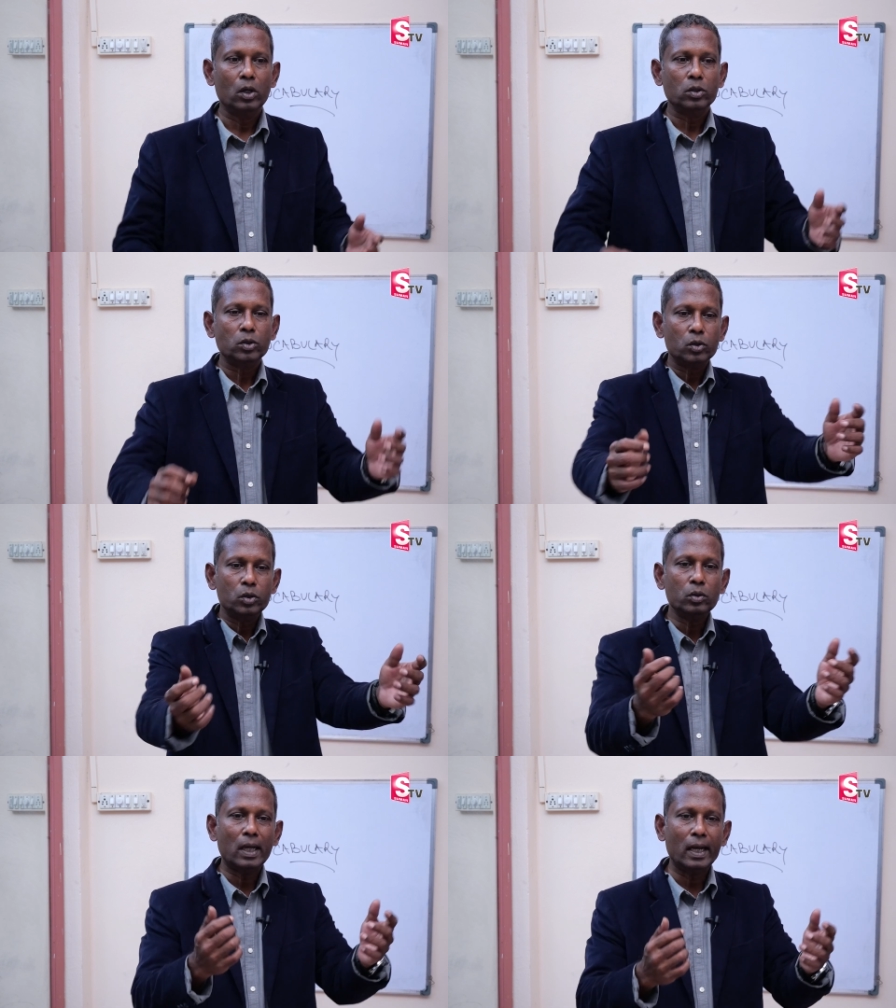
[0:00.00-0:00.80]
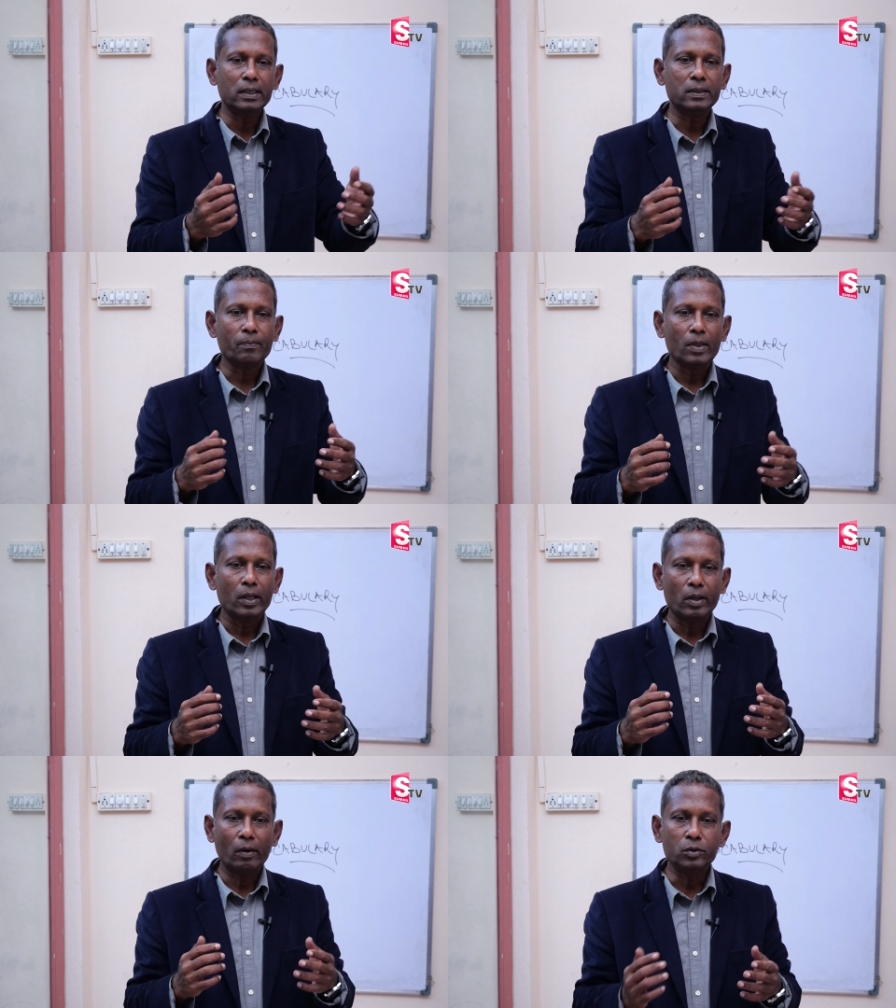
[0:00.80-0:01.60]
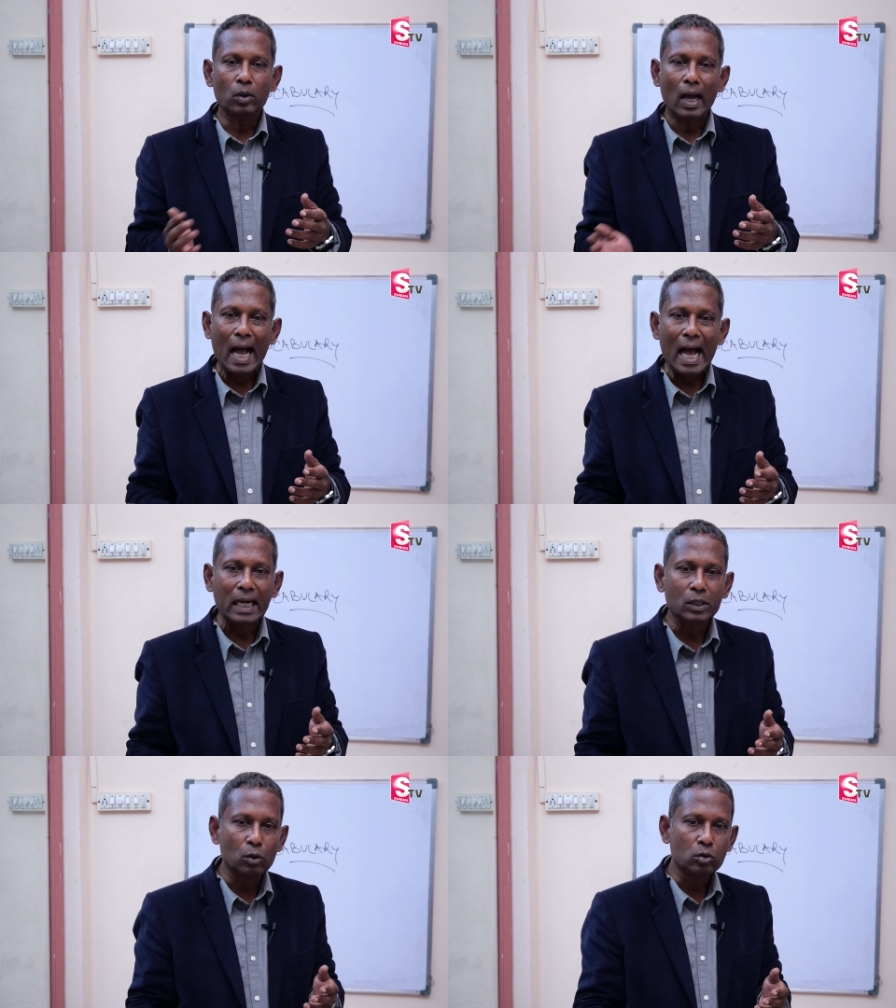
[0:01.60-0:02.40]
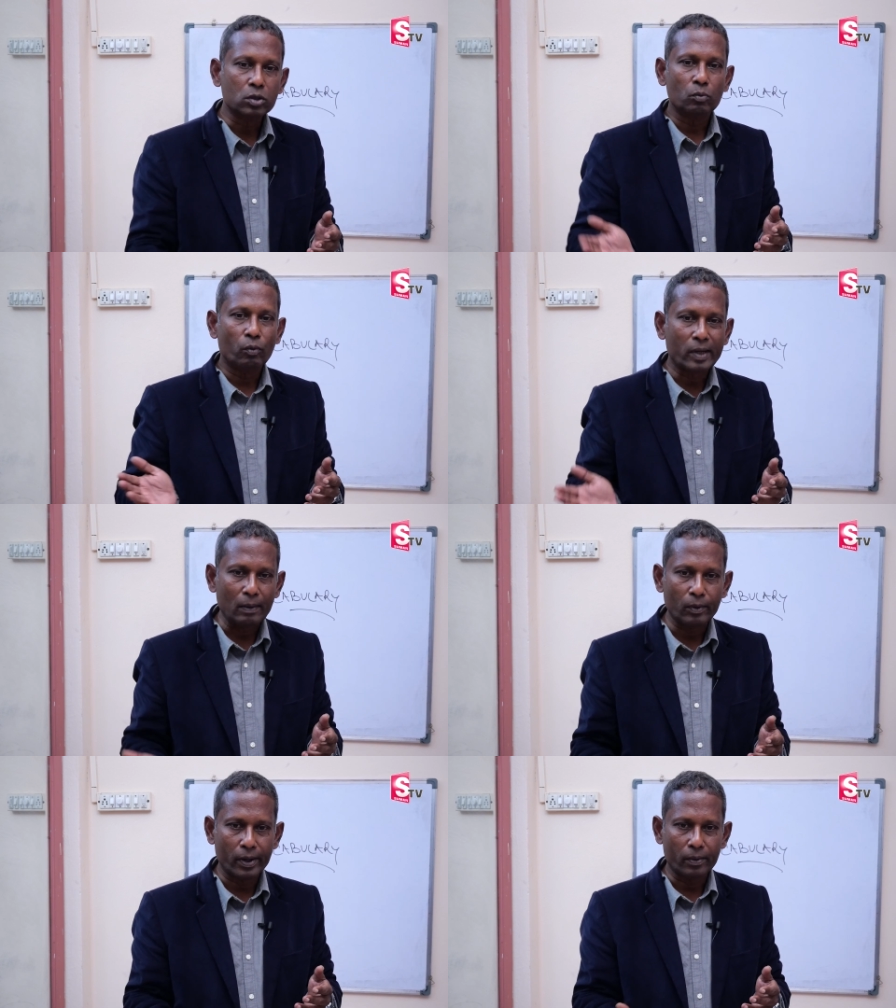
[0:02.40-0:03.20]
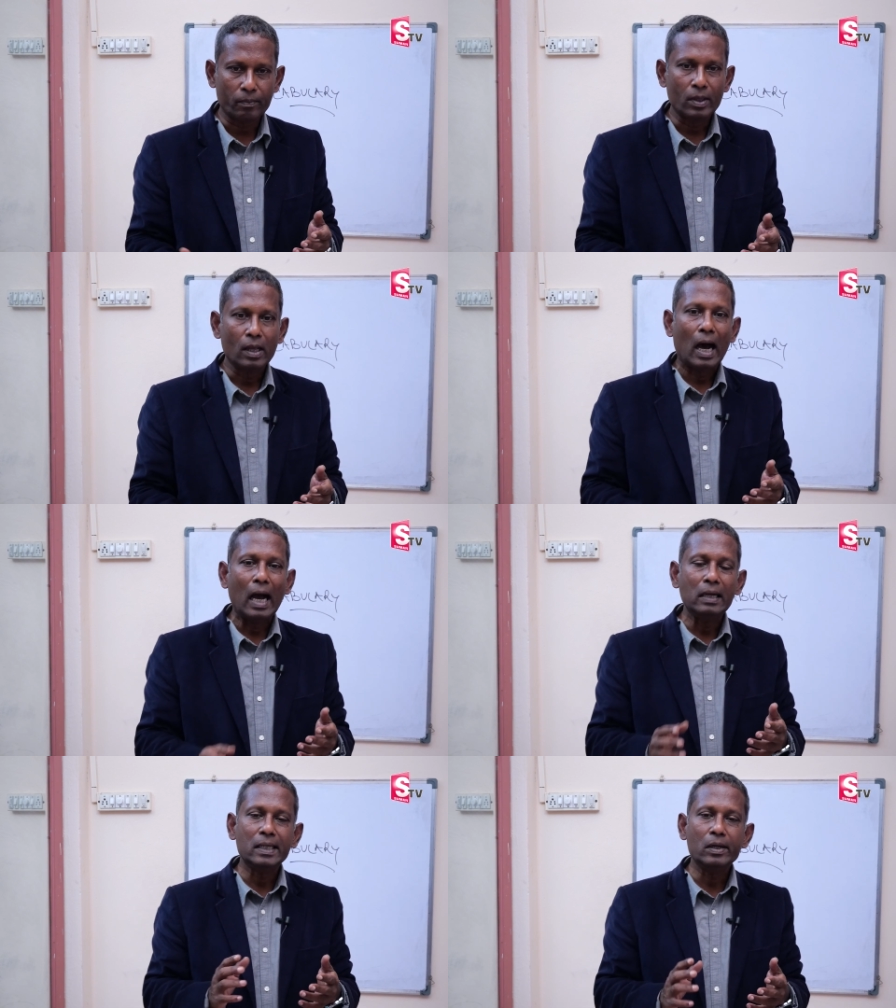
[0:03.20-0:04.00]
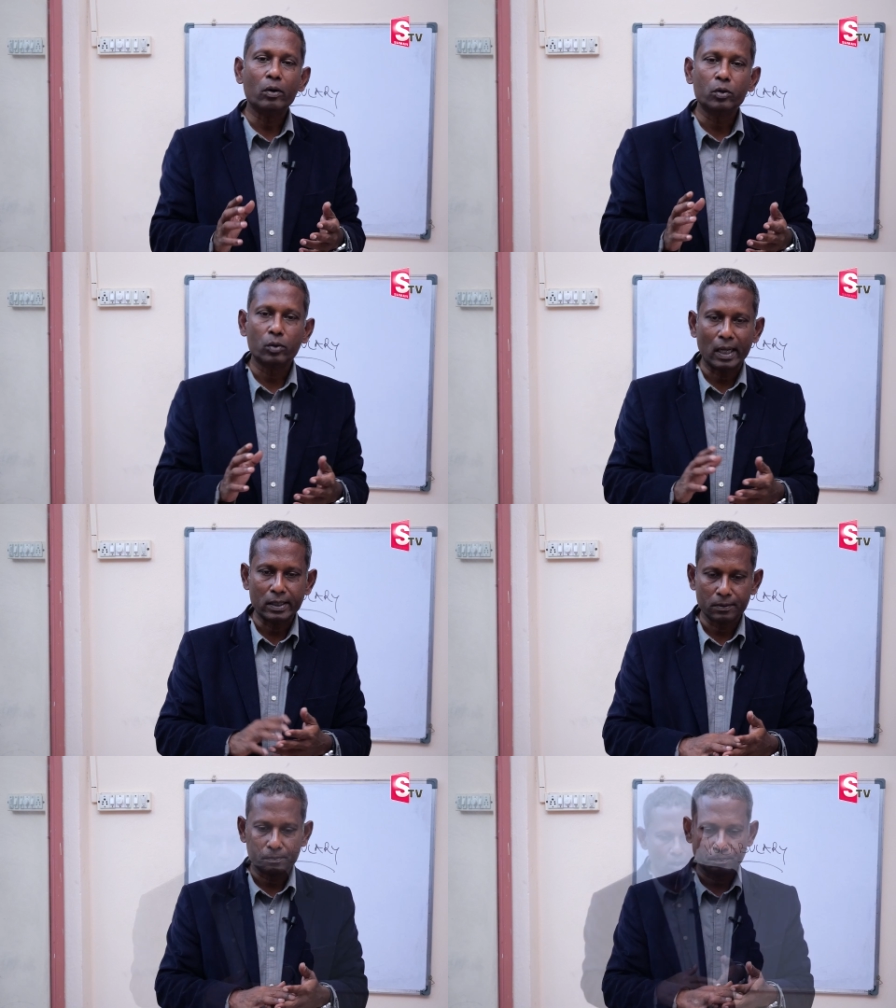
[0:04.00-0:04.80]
So to do that, you have to add those vocabulary. I'll tell you how to do that.